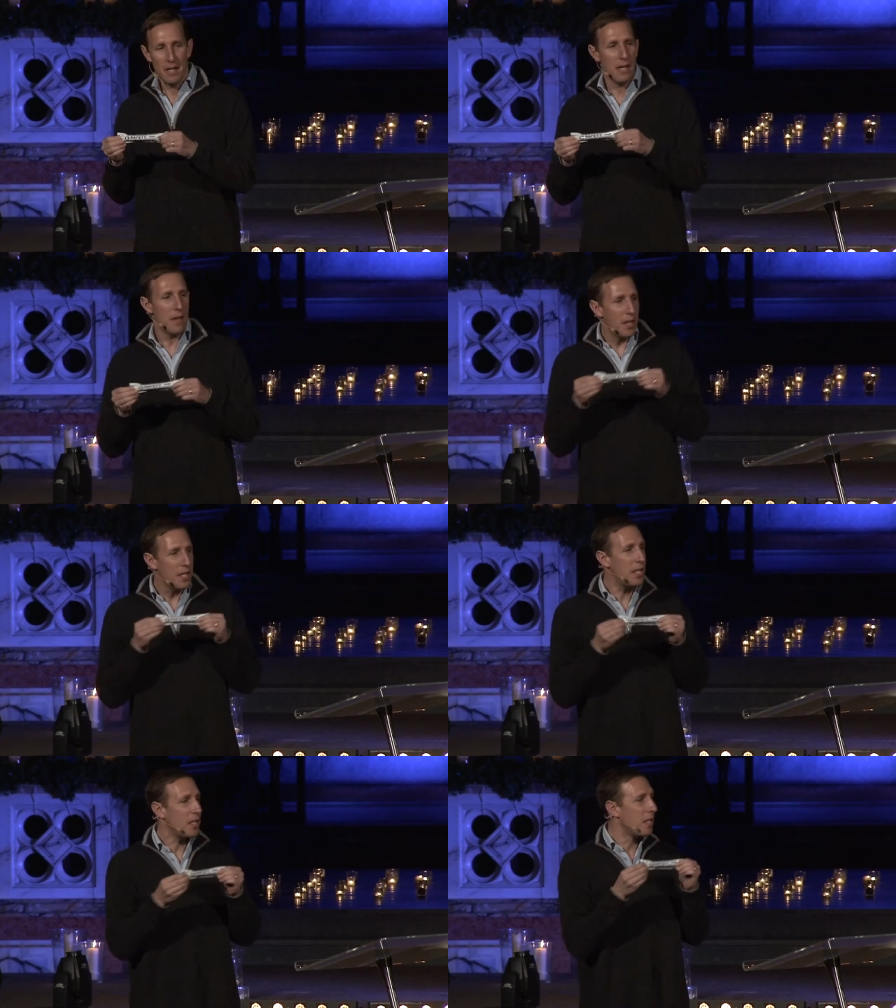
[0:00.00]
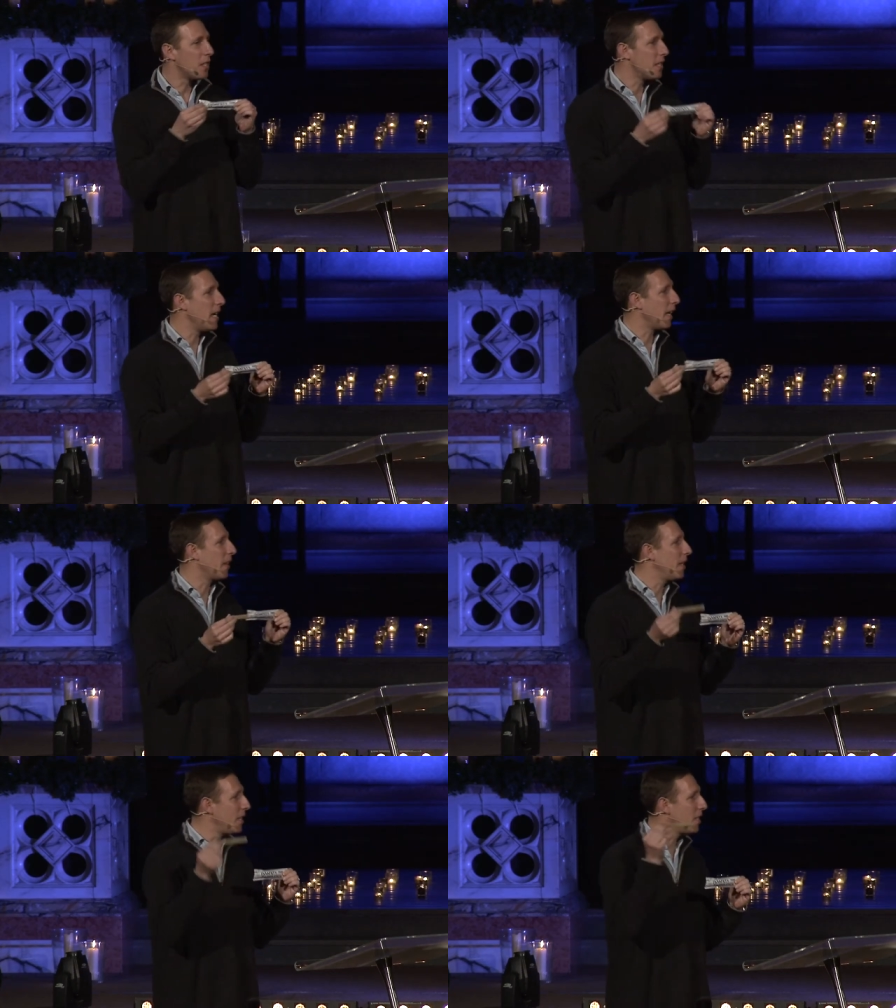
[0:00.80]
This is the
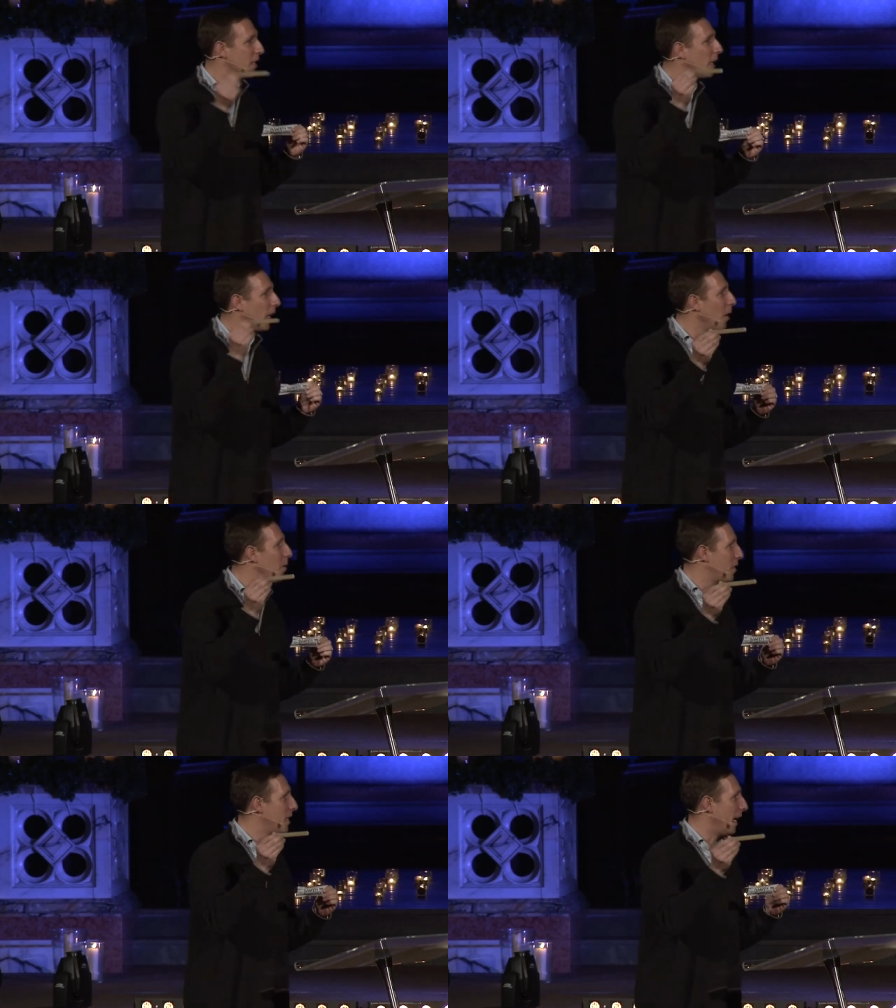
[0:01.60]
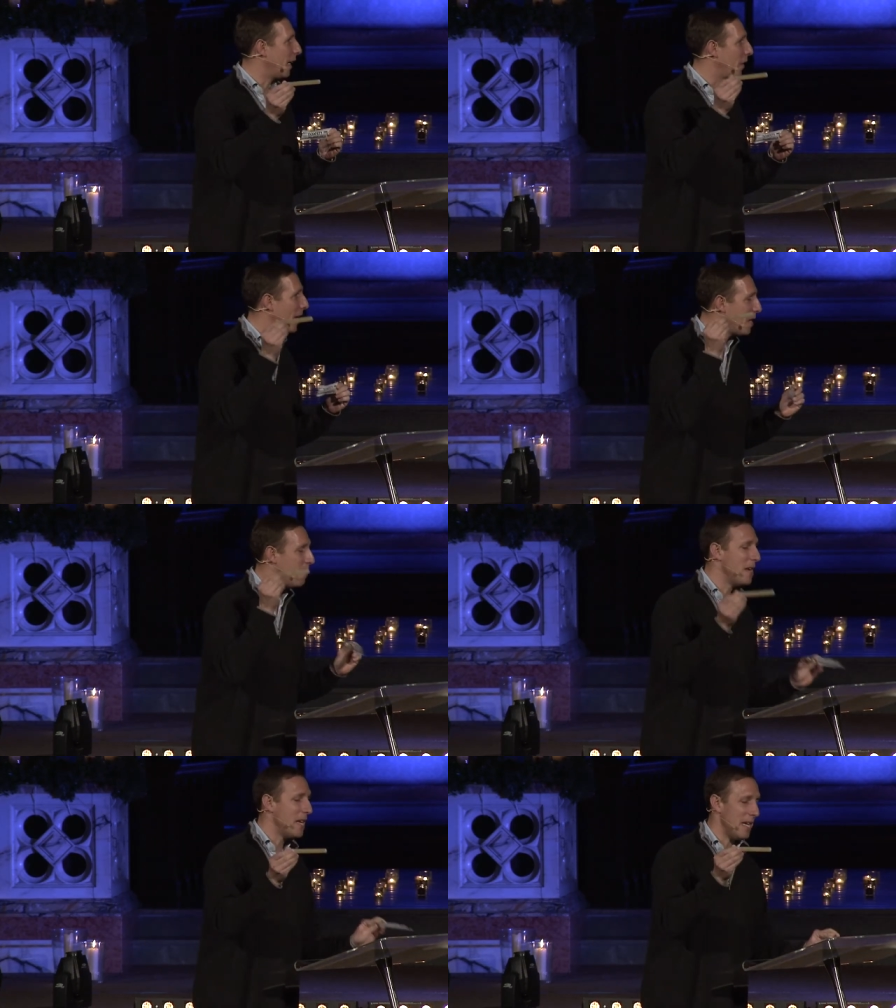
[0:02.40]
stick, this is the glow stick that
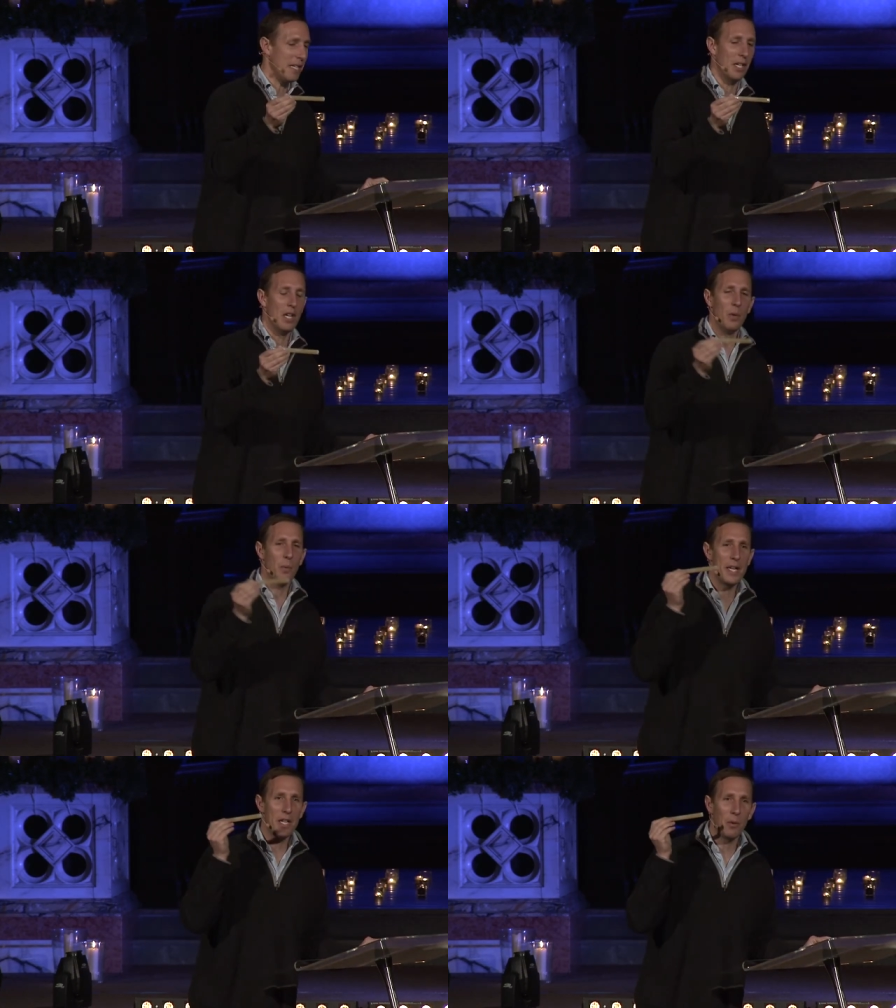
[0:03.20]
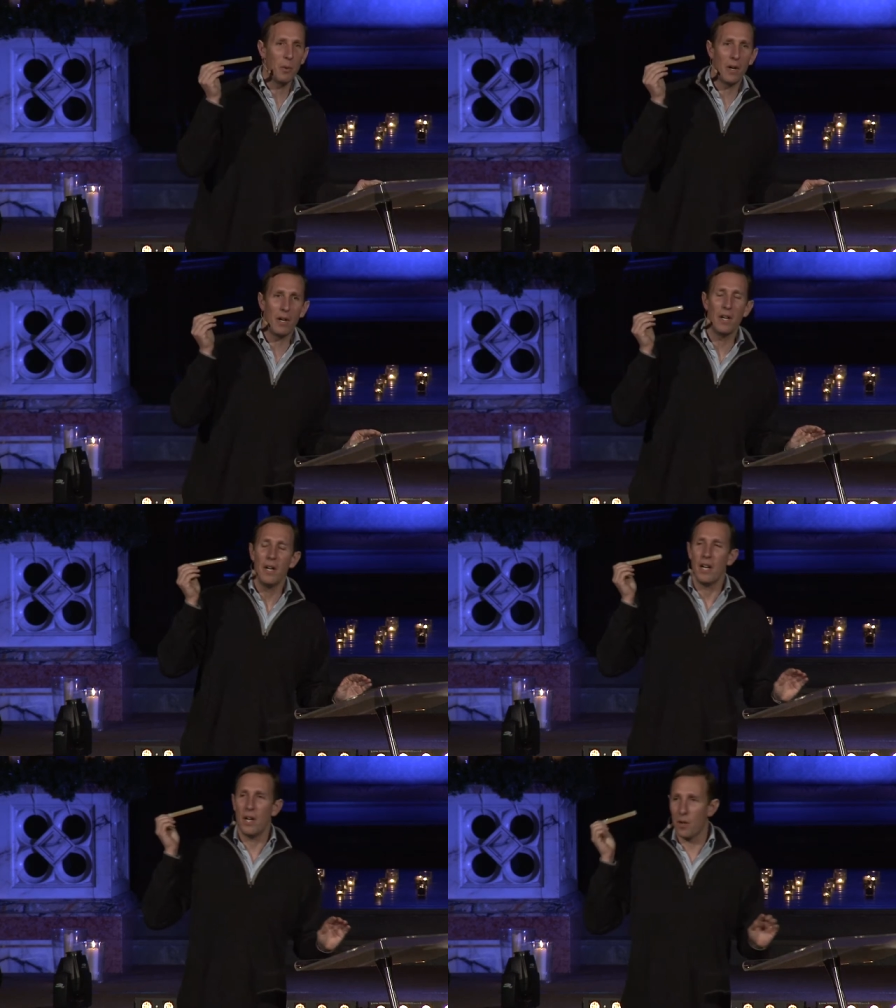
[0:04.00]
you need when you are
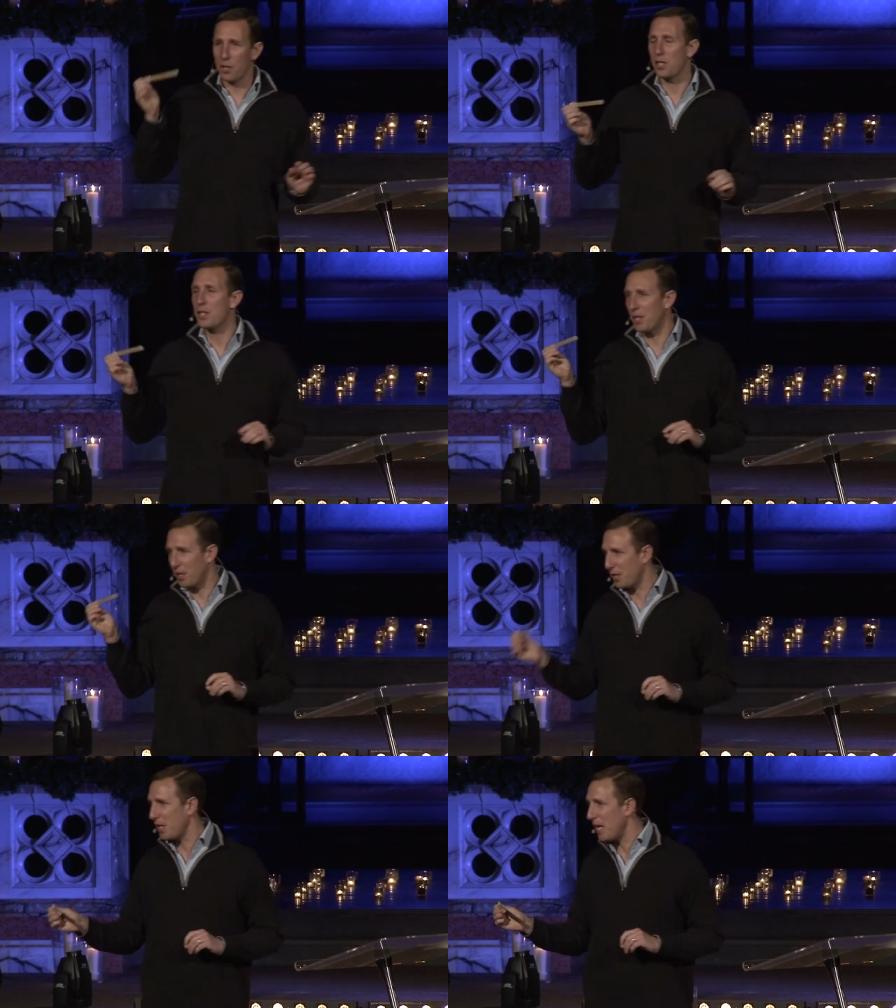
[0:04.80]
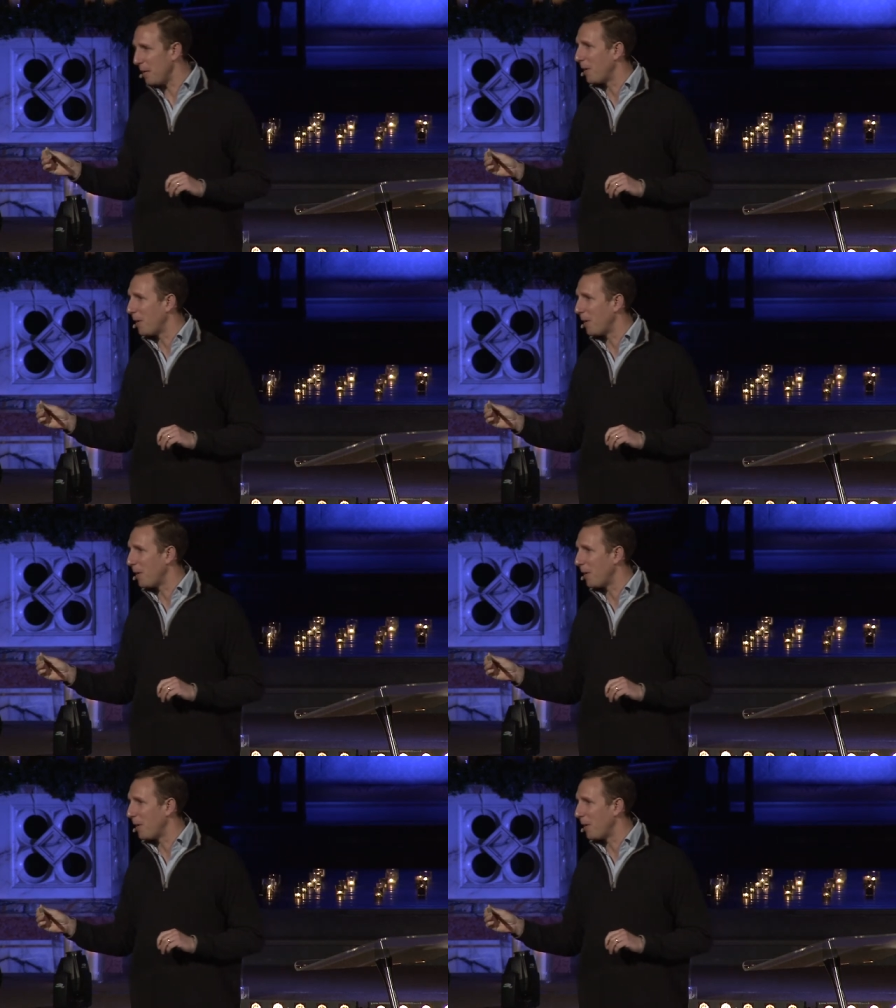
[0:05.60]
lost at sea,